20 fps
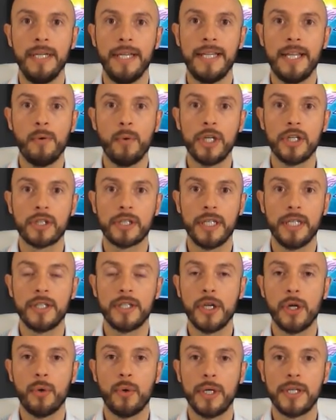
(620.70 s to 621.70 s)
And then what you're going
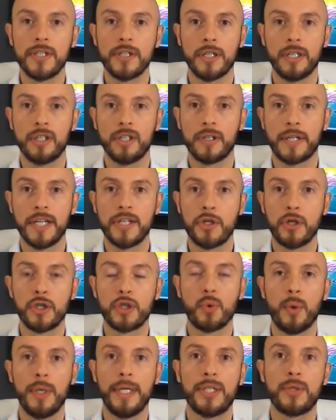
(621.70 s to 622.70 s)
to do is you're going to look at your
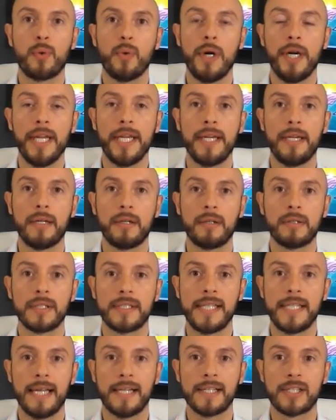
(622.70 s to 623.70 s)
2020
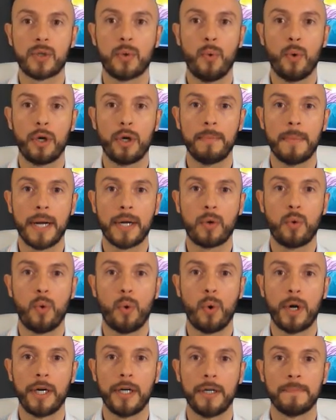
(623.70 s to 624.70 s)
sales quarter by
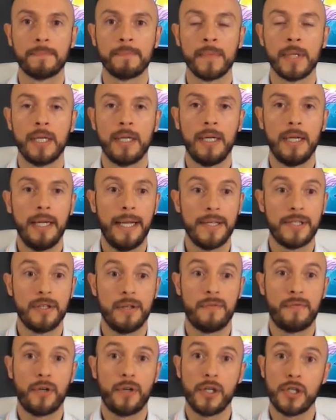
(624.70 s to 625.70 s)
quarter. And
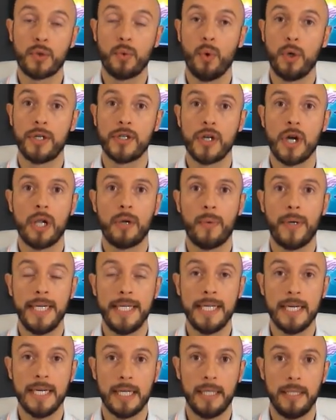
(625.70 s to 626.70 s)
so the first quarter is
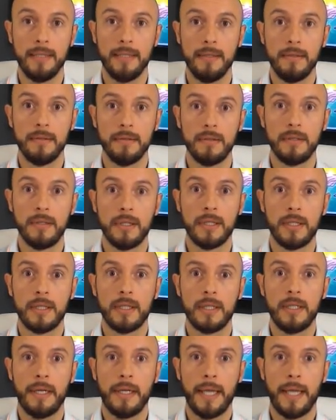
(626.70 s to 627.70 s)
already done.
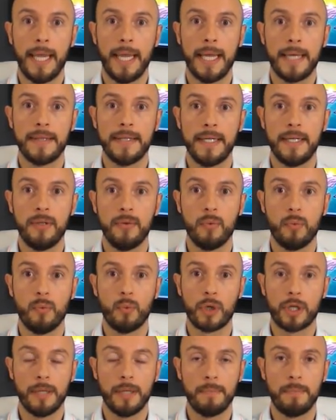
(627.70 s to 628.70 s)
And then
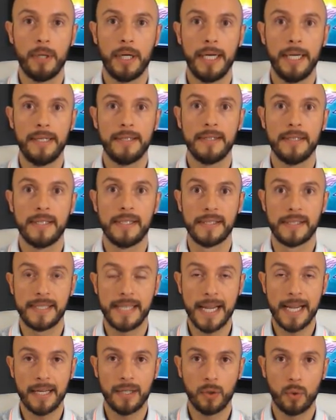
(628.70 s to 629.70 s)
we're going to put in the
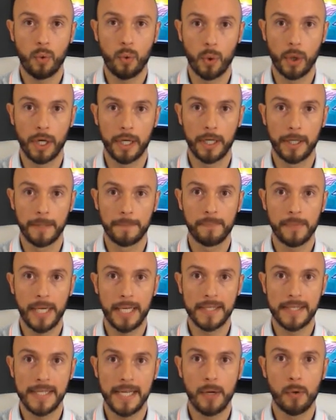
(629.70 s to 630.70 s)
second quarter
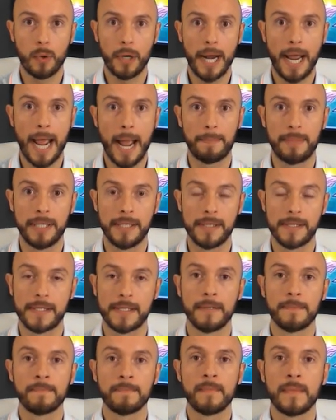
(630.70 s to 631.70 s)
and see what
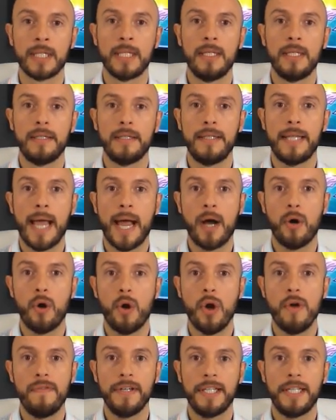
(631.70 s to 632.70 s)
happens.
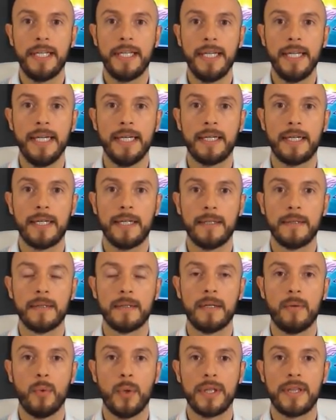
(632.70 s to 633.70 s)
Now, over
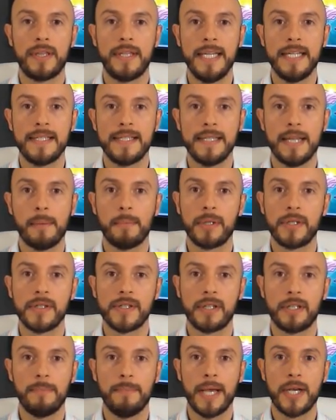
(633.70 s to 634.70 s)
here, what these
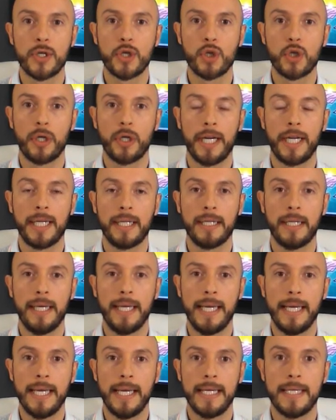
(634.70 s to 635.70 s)
numbers are measuring
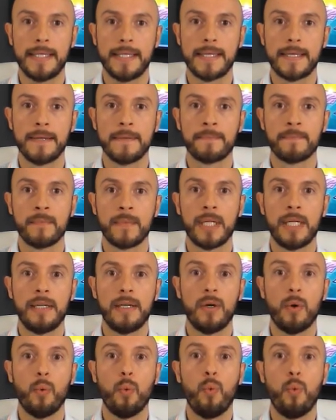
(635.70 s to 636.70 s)
is
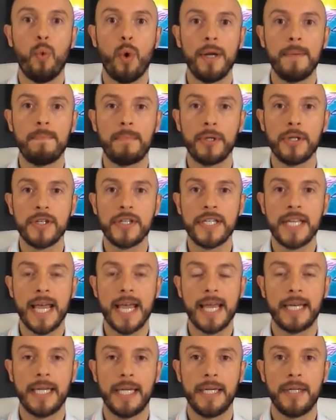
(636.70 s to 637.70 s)
what
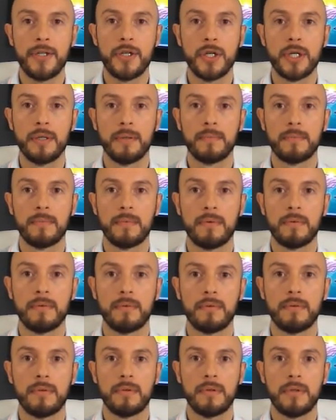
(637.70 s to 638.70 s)
percentage
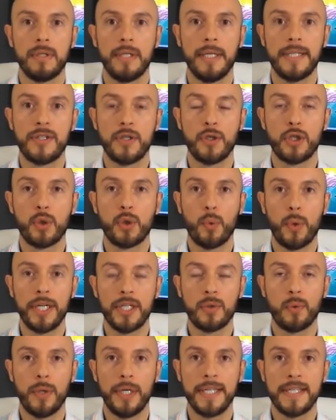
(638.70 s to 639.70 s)
is your
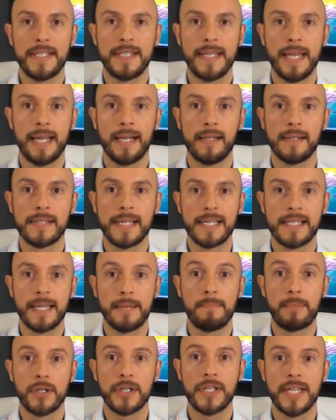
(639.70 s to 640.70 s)
2020 sales as
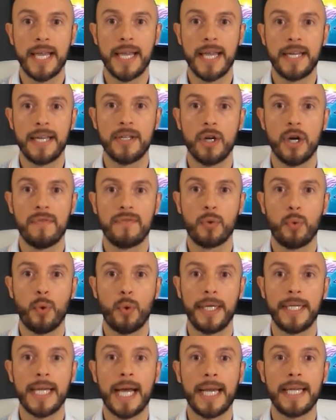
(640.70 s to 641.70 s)
a percent of
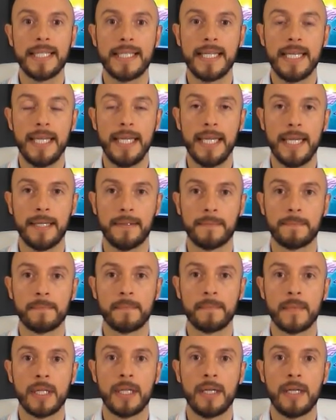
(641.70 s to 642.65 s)
2019.